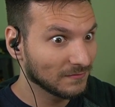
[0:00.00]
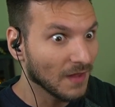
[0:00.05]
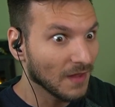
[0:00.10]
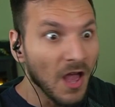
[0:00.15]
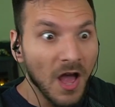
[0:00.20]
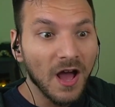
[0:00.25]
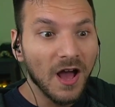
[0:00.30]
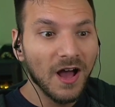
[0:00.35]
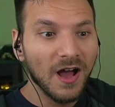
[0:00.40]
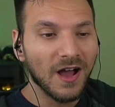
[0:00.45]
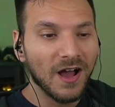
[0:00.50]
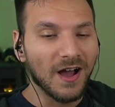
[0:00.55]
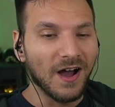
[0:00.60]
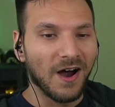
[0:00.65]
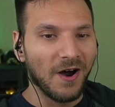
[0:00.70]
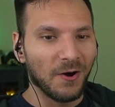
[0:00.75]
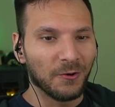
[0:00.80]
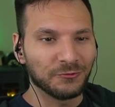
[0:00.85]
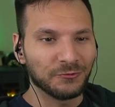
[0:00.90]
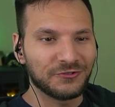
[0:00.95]
Hey,
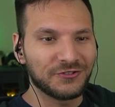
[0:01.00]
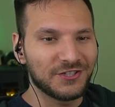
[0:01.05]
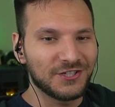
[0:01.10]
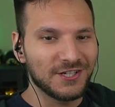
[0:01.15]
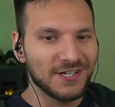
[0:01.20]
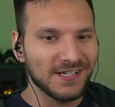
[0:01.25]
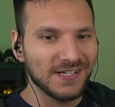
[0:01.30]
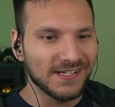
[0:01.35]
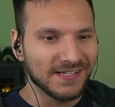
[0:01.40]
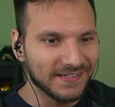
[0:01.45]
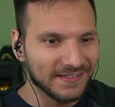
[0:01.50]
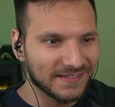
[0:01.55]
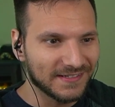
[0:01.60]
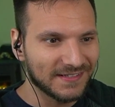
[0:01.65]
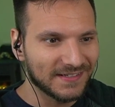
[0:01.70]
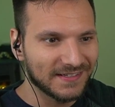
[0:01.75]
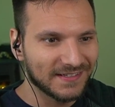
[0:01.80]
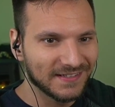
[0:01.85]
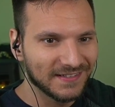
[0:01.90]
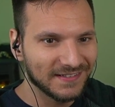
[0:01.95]
oh,
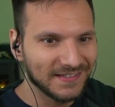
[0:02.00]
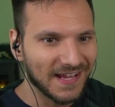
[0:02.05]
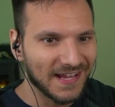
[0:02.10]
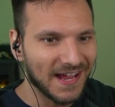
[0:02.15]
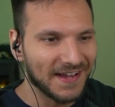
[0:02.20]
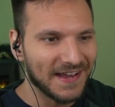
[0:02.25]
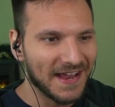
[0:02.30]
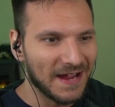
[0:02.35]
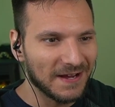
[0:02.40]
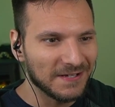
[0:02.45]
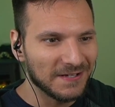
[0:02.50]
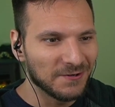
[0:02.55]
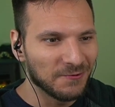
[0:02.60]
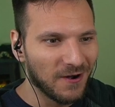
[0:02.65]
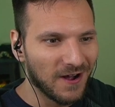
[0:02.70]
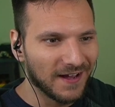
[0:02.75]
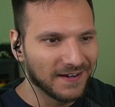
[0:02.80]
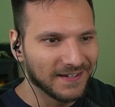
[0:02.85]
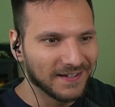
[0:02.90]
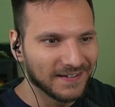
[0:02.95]
jeez. Hey, yeah, now you
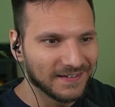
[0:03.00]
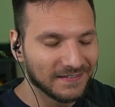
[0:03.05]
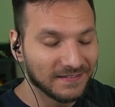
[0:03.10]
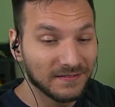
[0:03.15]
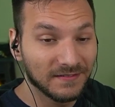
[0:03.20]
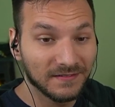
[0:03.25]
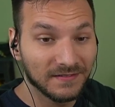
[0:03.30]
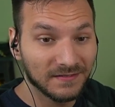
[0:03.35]
want it?